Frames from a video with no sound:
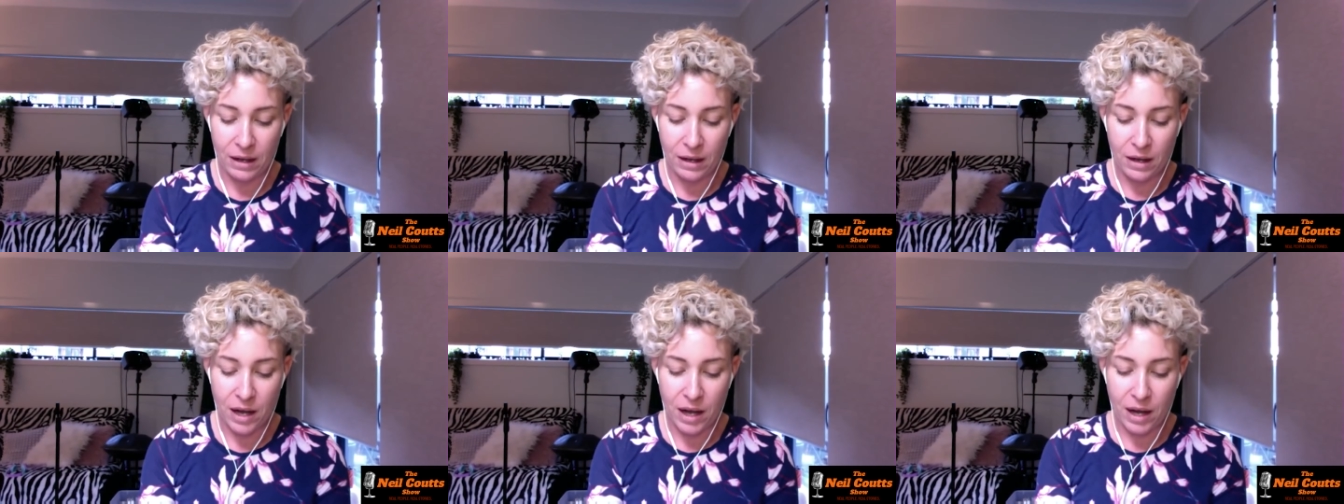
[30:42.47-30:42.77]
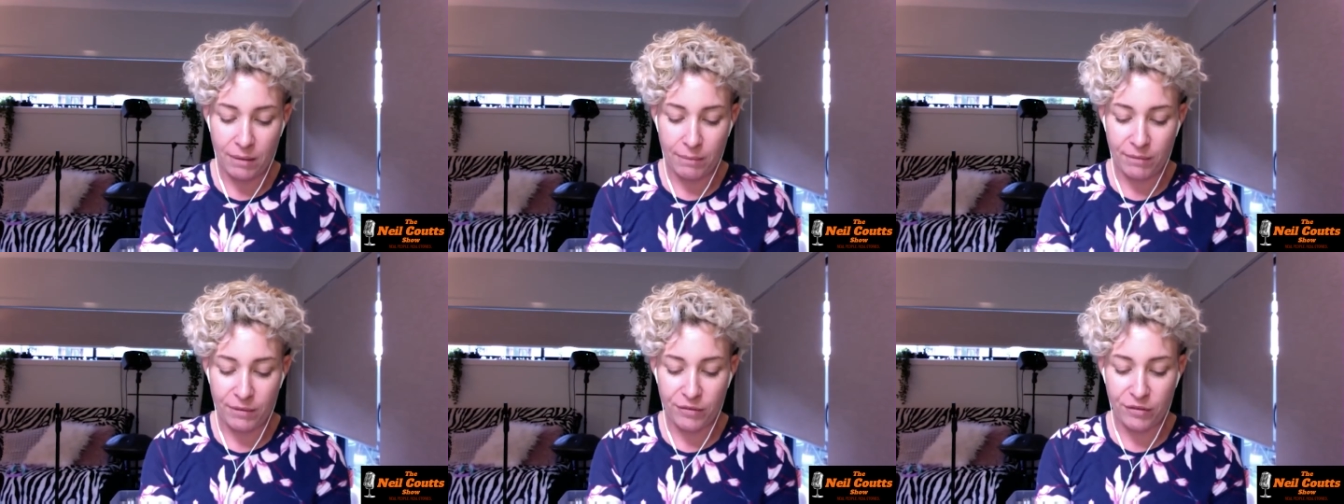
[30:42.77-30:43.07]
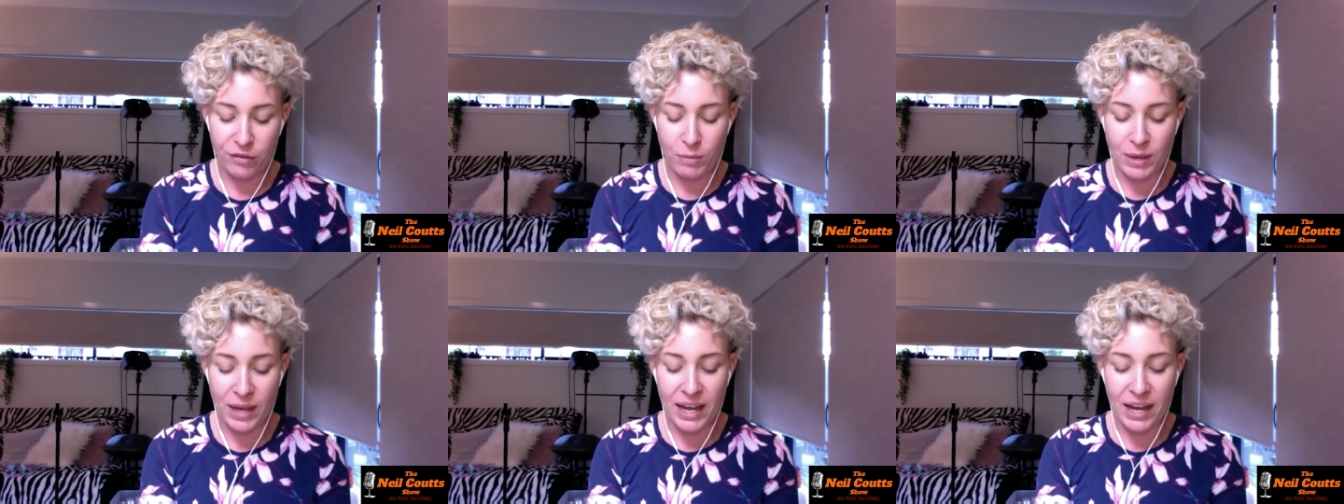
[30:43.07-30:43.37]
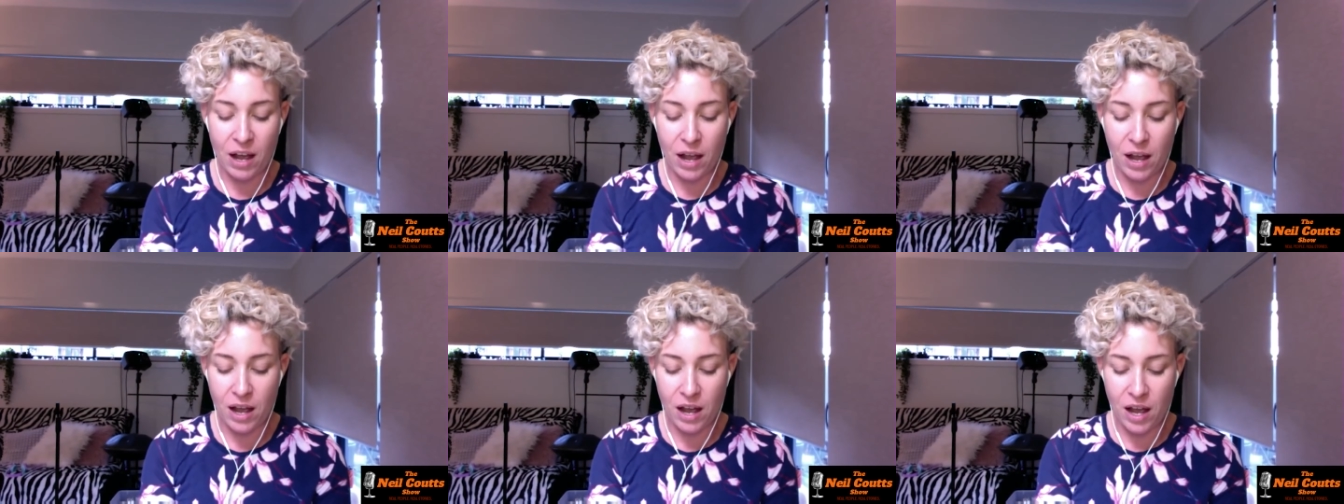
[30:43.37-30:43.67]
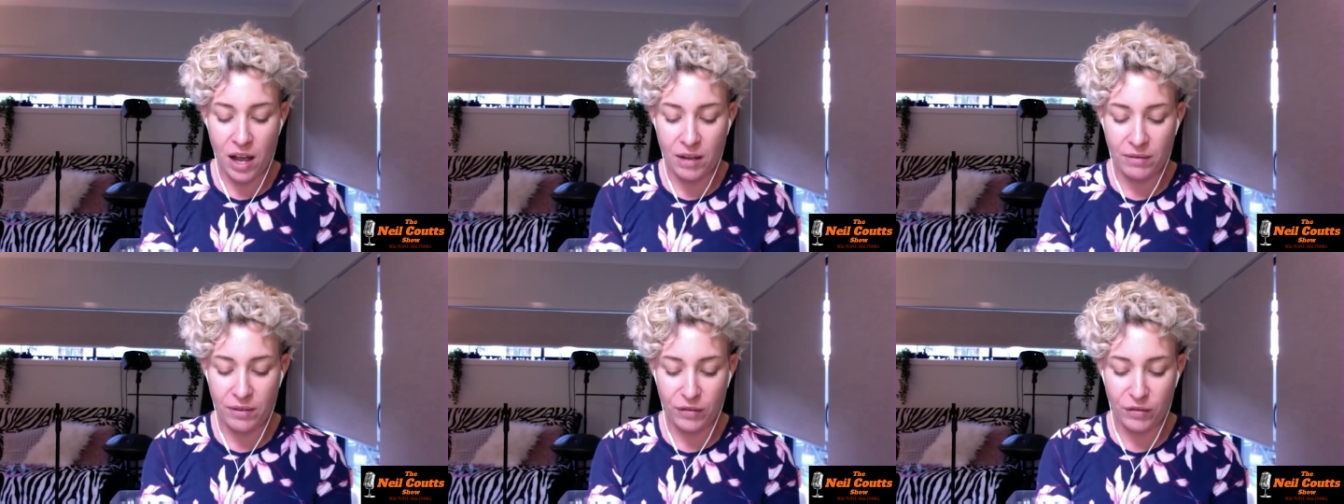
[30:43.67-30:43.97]
Um, for me, I,
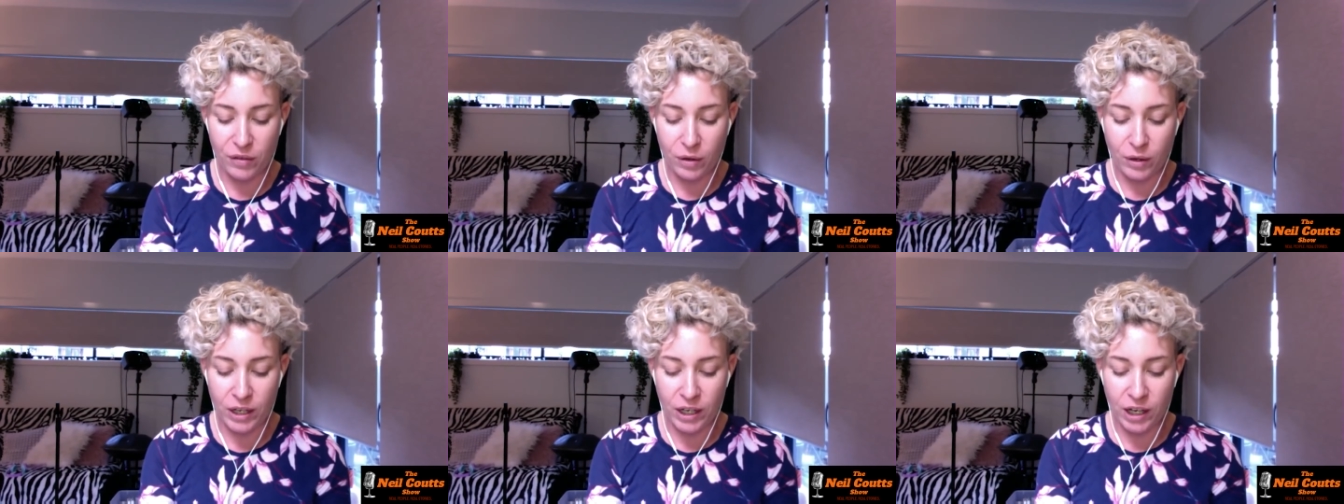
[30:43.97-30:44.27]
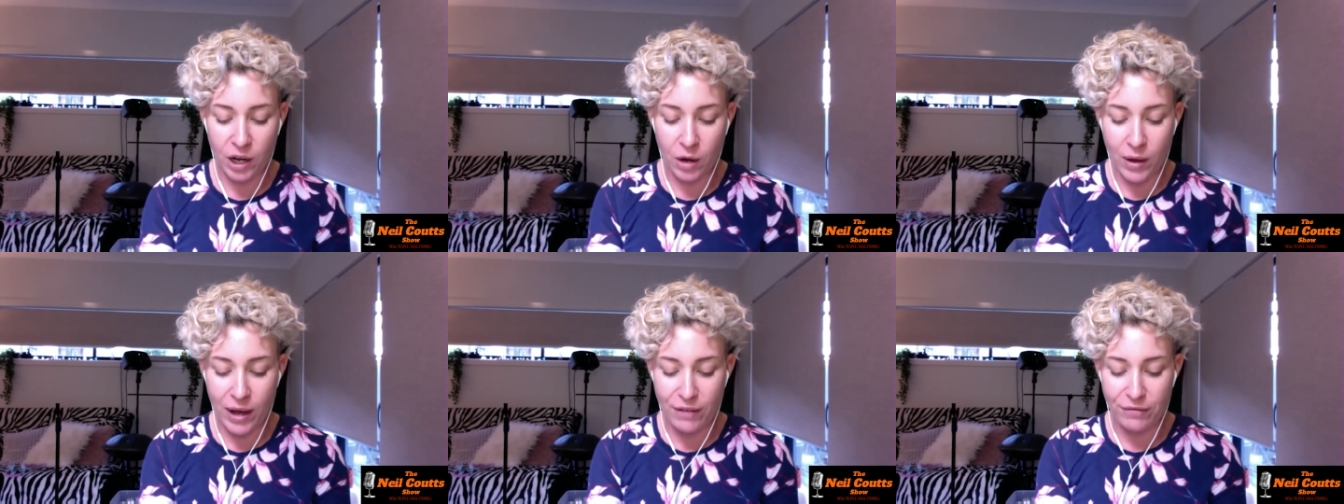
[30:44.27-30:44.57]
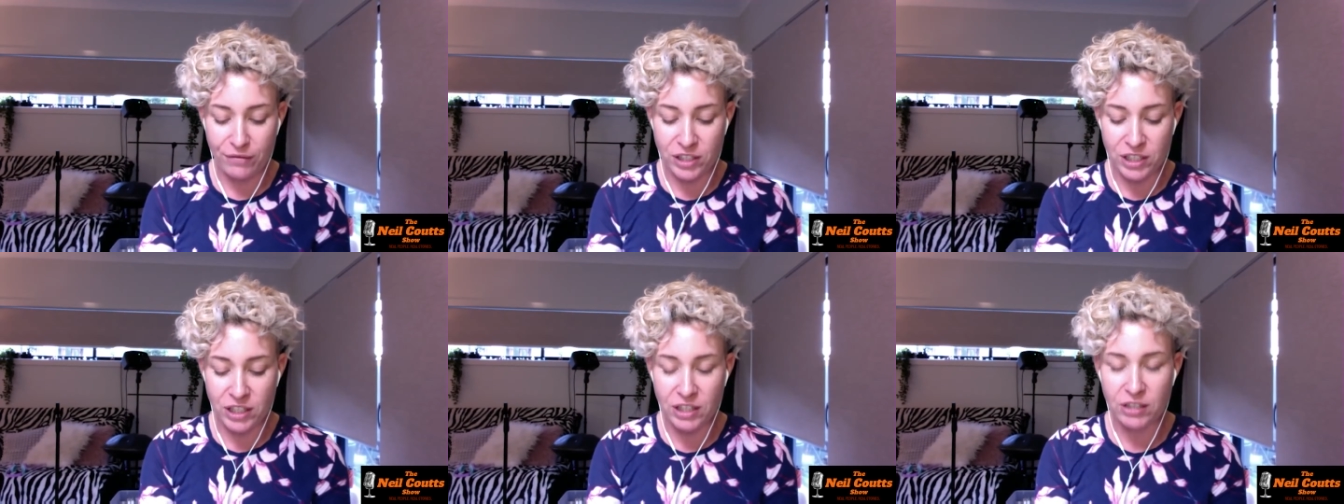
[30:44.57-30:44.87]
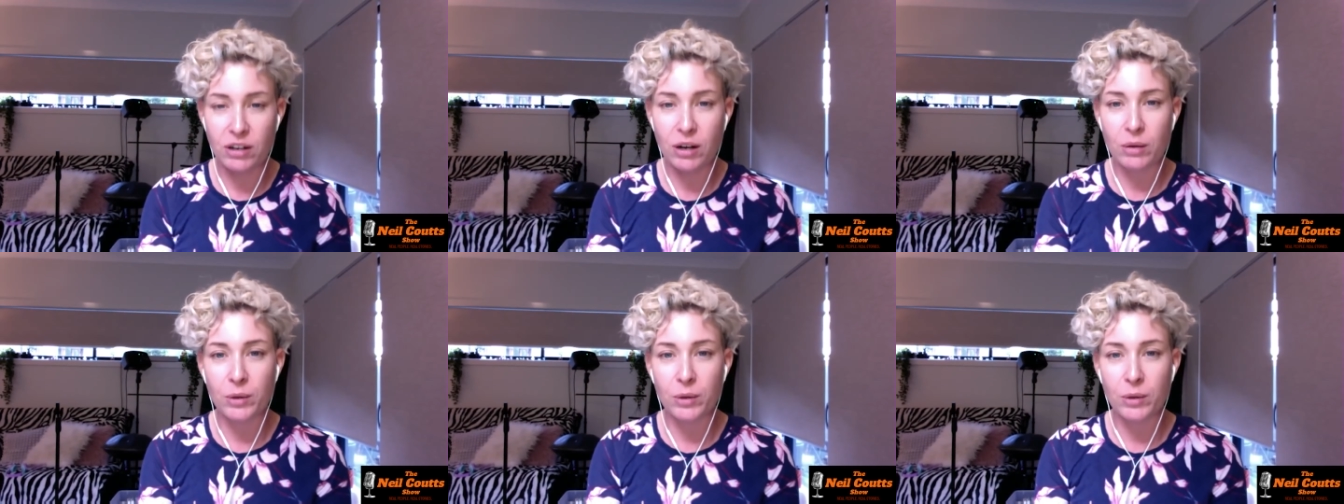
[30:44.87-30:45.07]
I, if I'm going to go out for dinner,